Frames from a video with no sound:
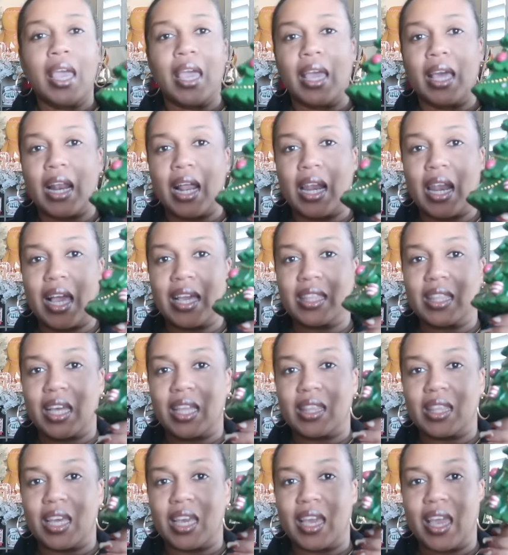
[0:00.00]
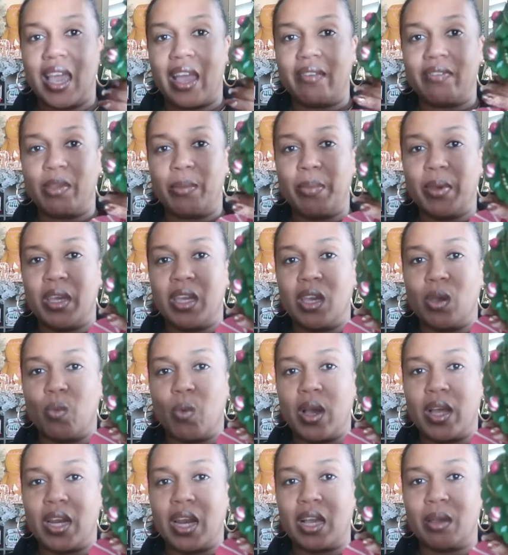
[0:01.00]
And I like that they have the pink and
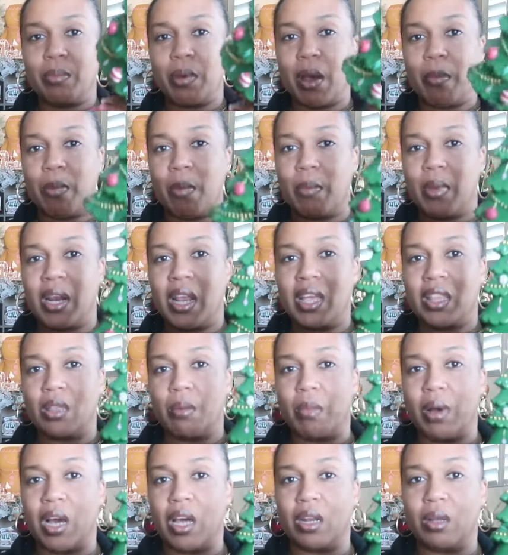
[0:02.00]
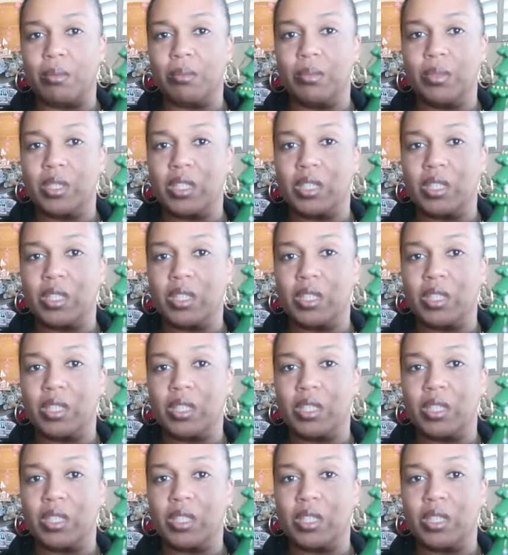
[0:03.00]
white, like peppermint at the bottom.